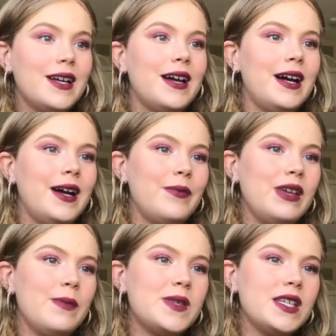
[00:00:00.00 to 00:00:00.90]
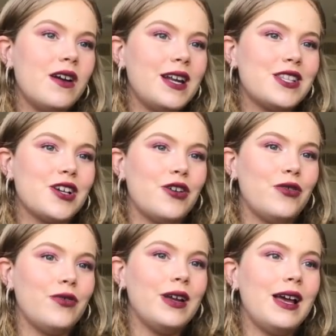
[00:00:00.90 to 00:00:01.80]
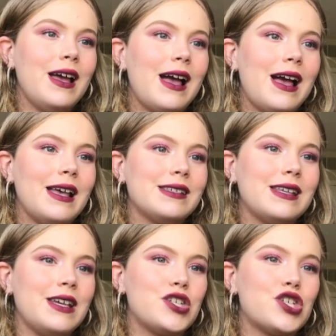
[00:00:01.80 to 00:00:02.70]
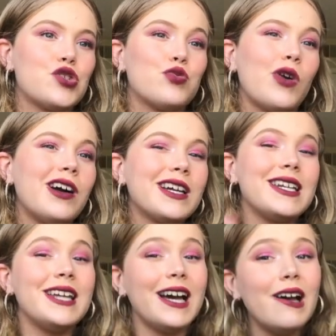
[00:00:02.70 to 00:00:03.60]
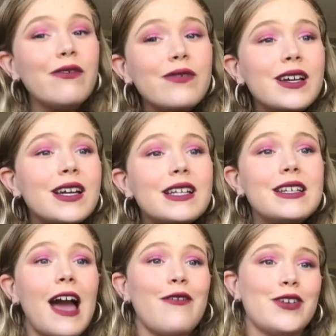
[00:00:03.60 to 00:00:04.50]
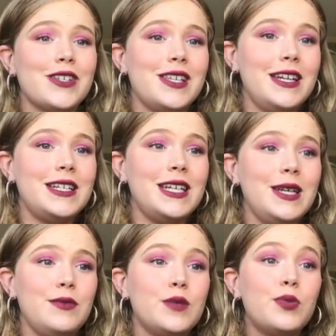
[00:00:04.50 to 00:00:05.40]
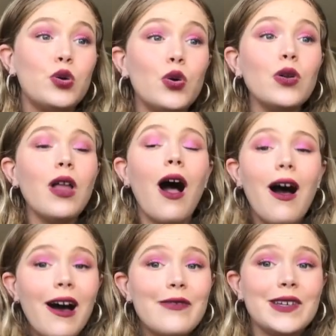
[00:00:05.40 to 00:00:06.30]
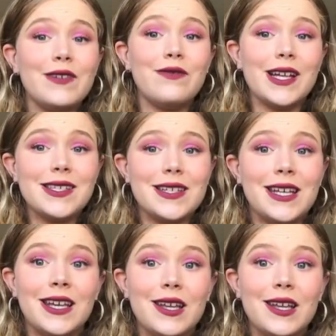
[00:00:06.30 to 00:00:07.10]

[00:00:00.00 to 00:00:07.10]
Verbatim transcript: Um, Ipsy on its own has a strong enough diversity team to pull off investing in